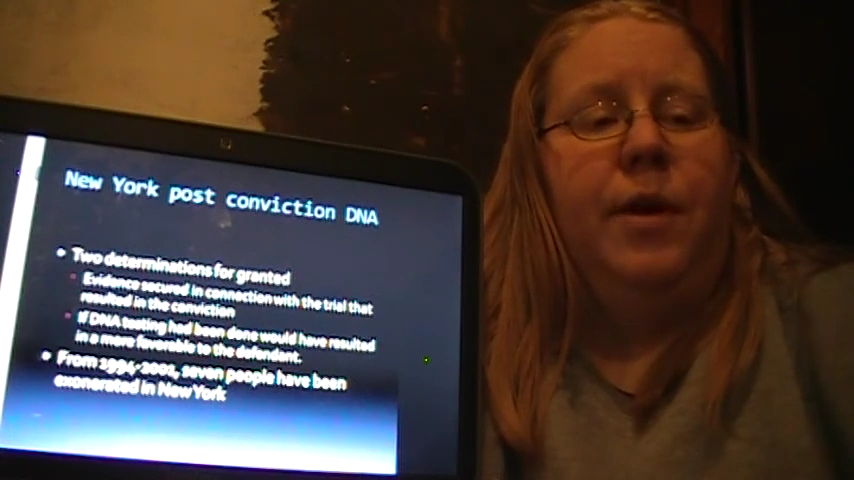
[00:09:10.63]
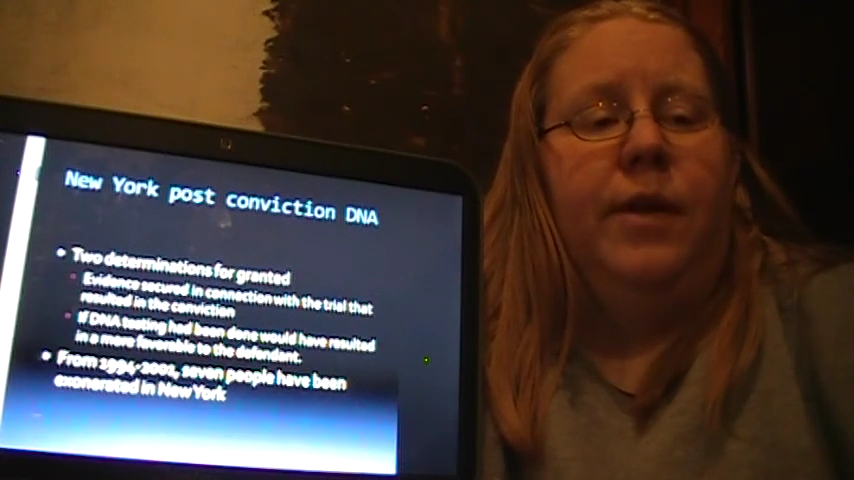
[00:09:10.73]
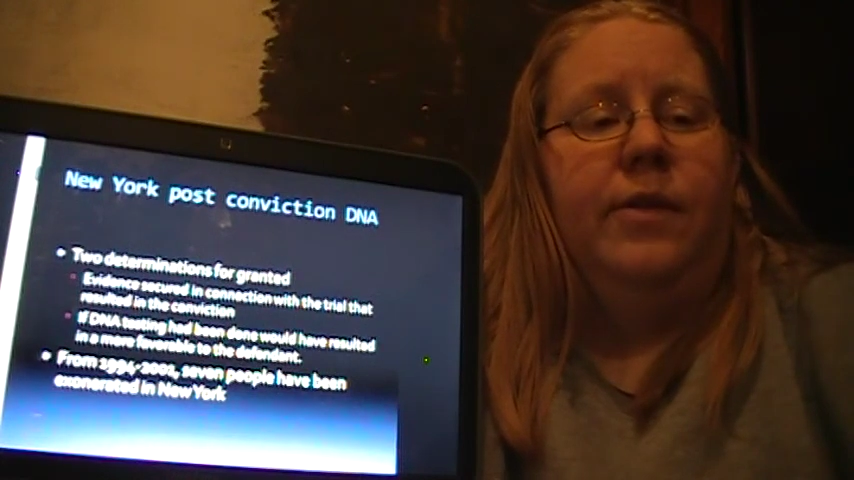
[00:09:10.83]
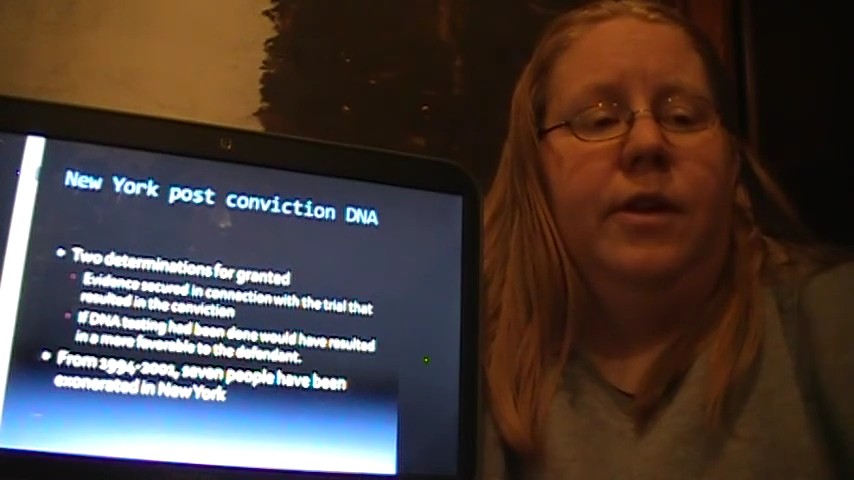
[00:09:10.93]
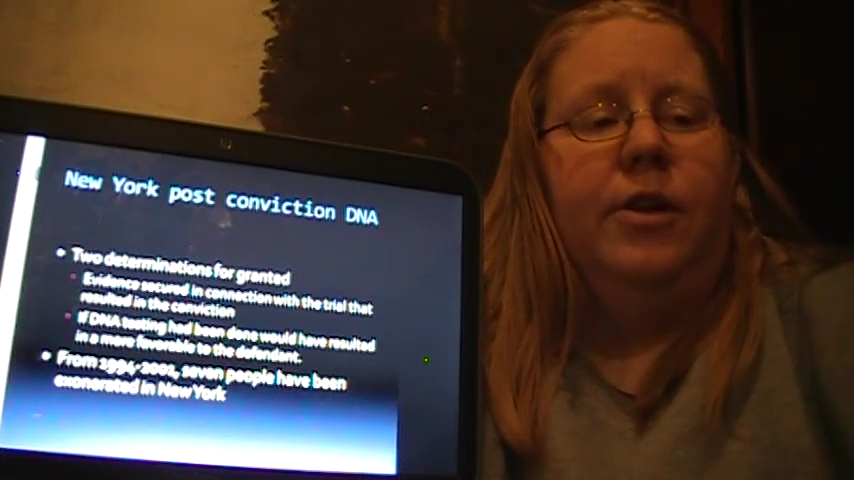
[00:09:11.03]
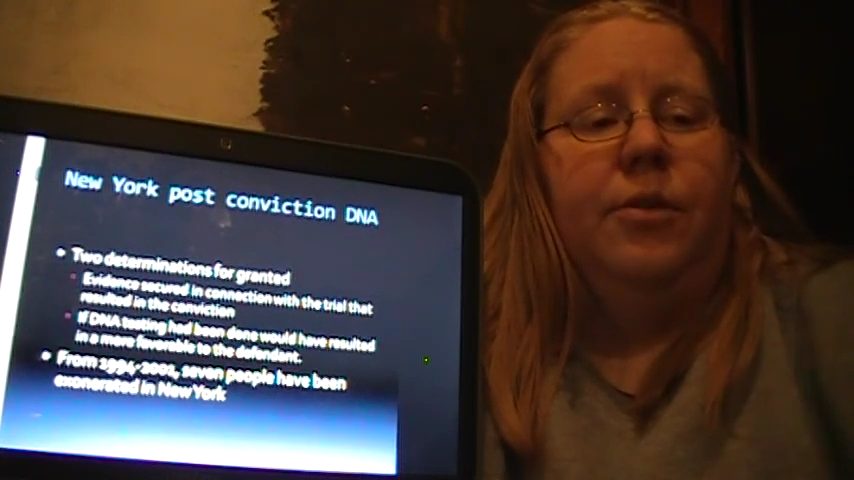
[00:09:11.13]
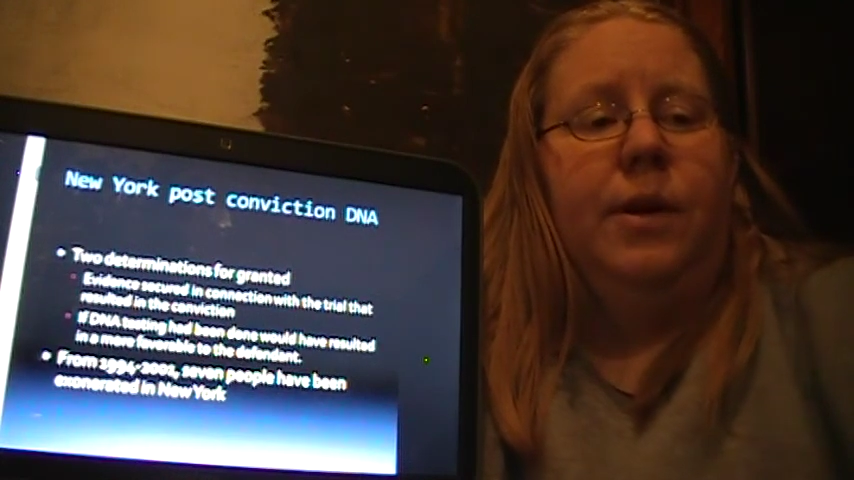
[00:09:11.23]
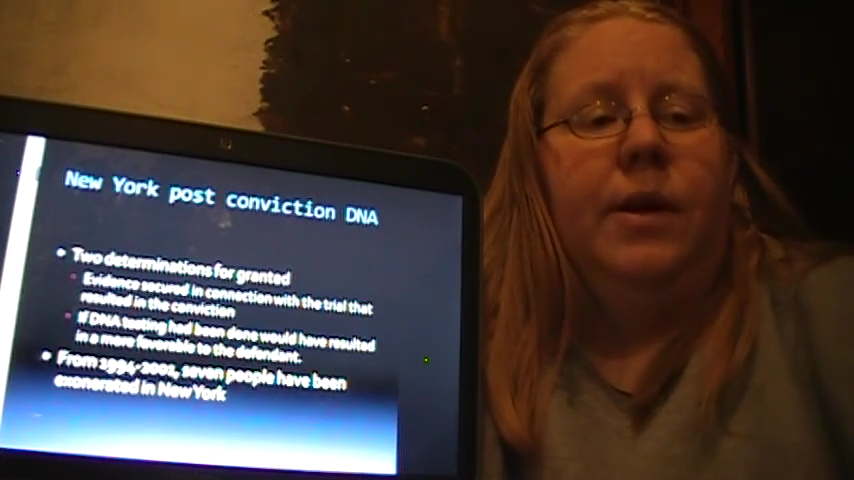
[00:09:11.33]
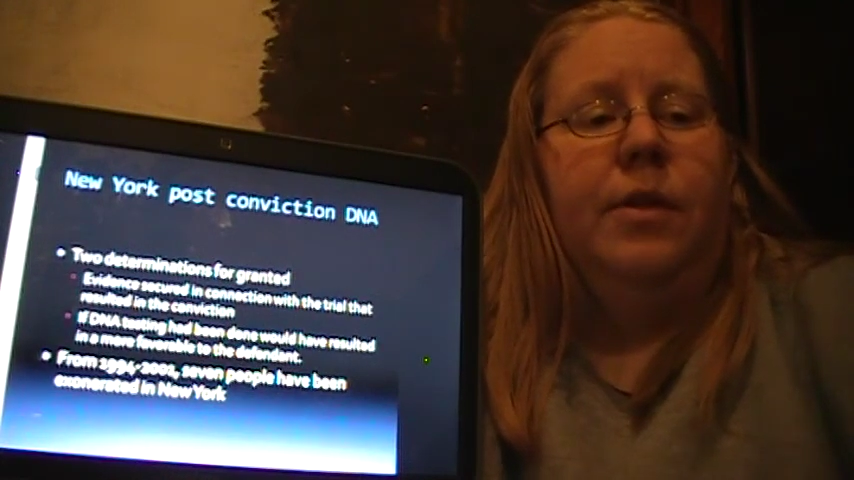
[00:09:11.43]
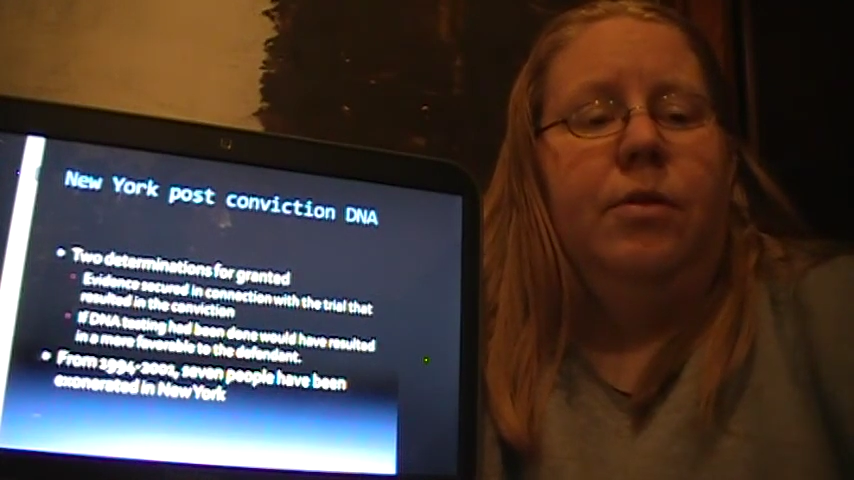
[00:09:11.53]

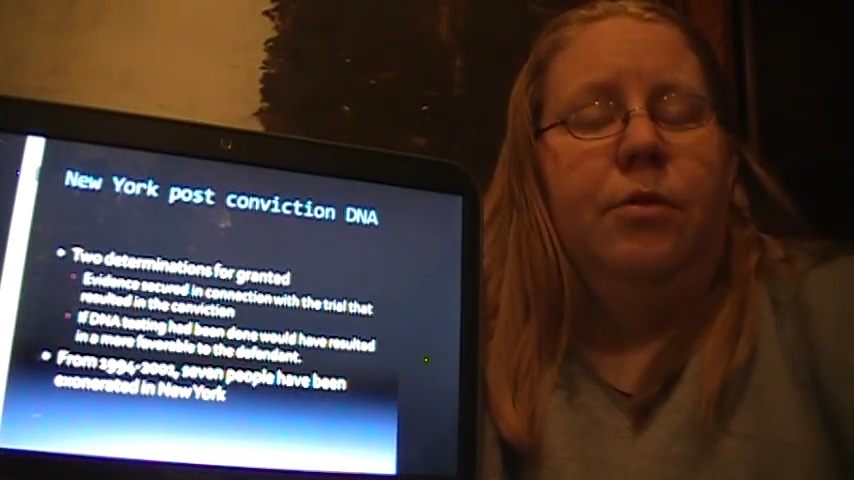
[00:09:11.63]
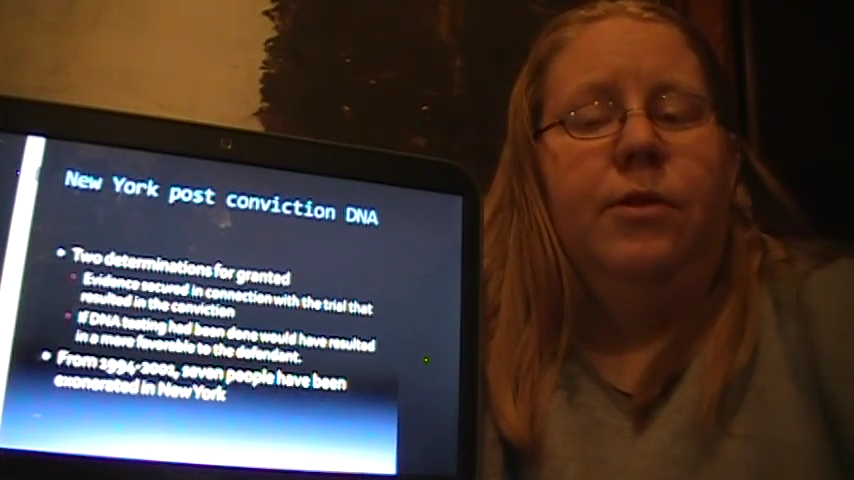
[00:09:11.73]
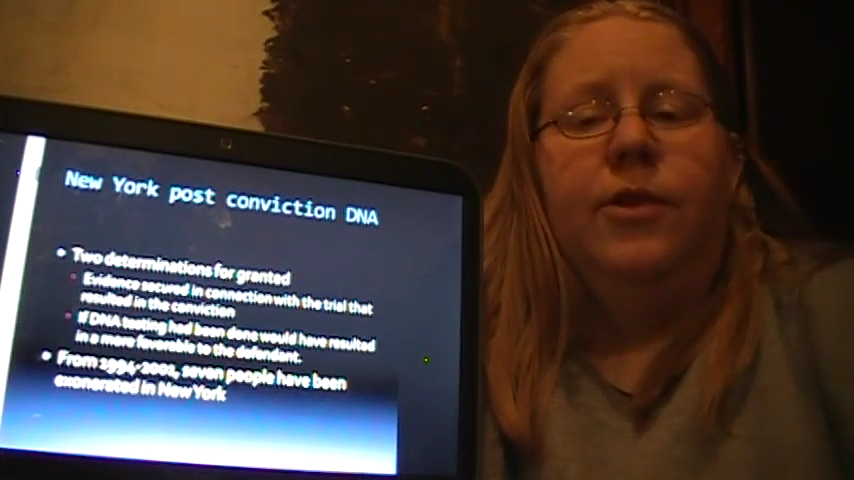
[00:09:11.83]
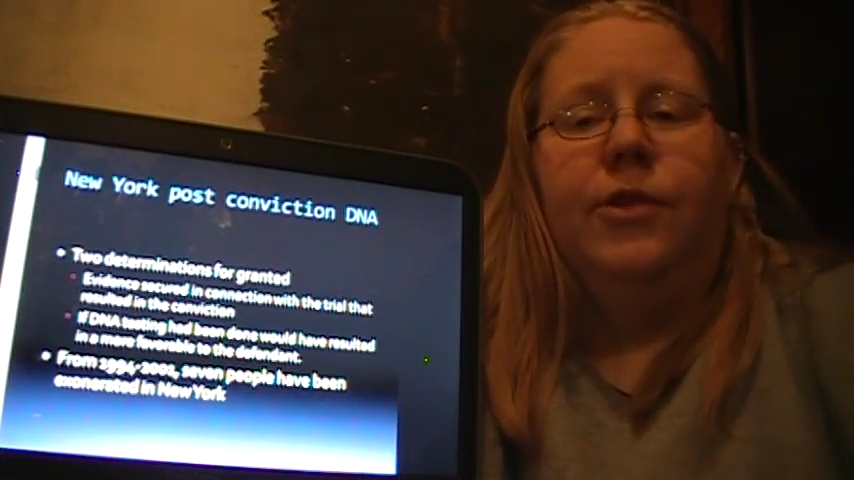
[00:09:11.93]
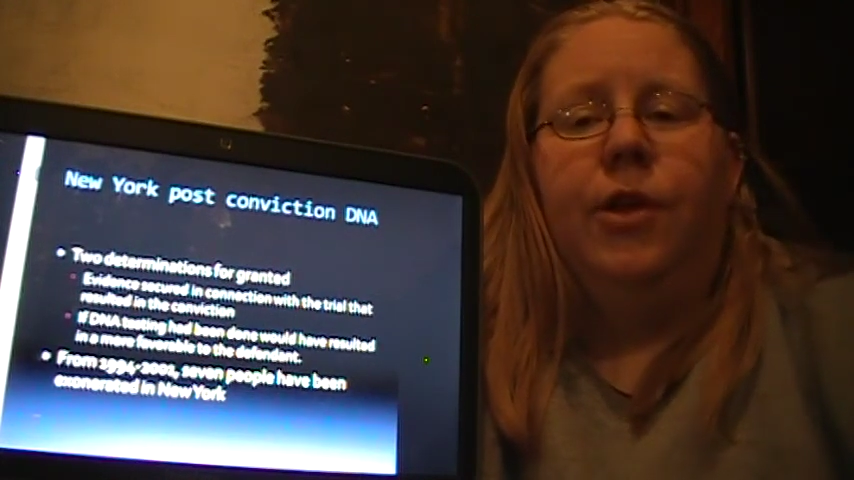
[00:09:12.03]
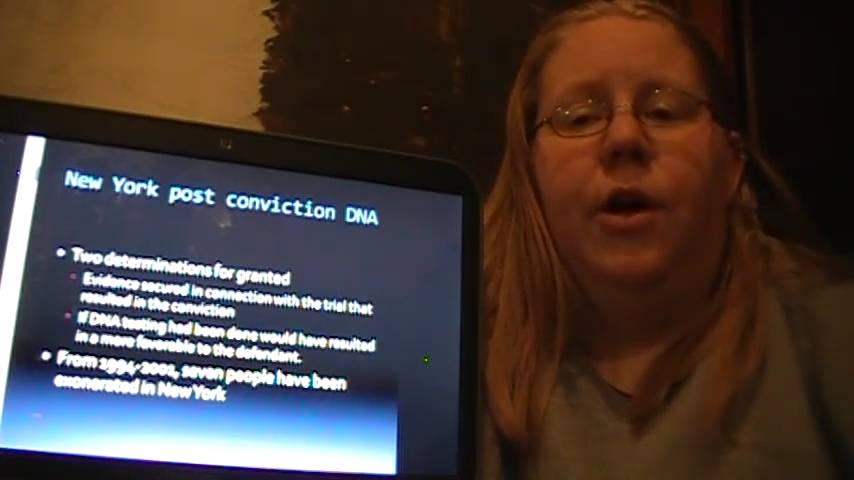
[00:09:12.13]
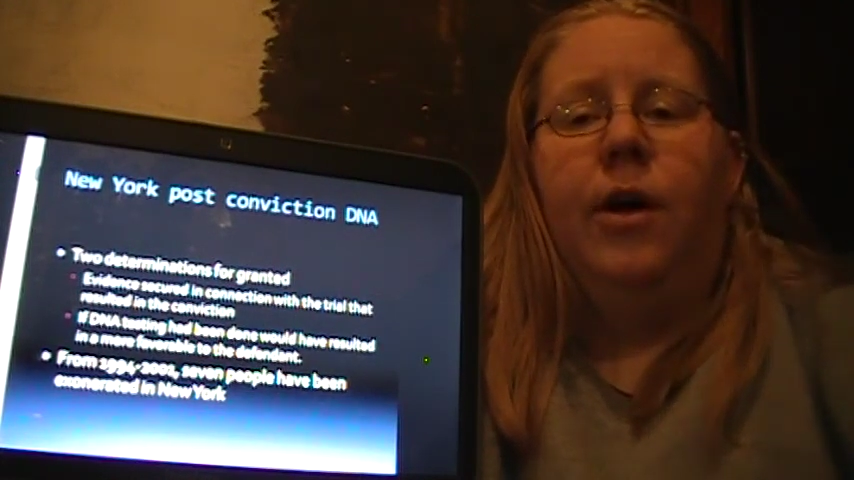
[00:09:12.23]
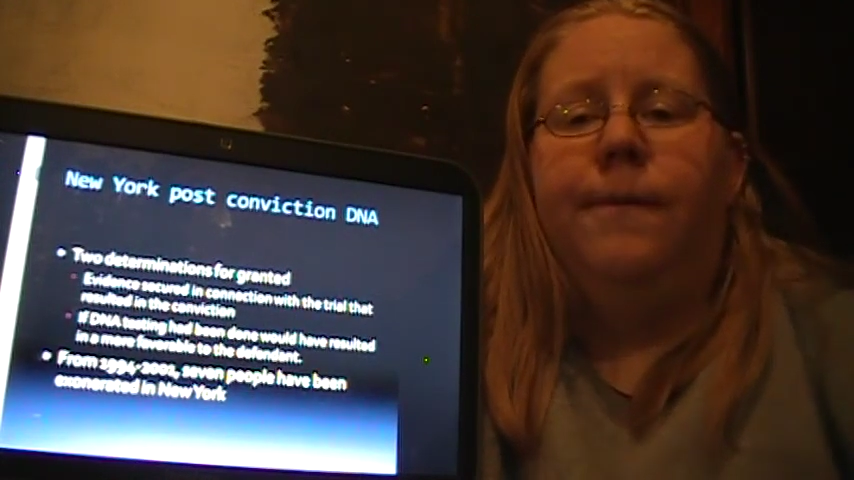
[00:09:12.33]
exonerated through this law.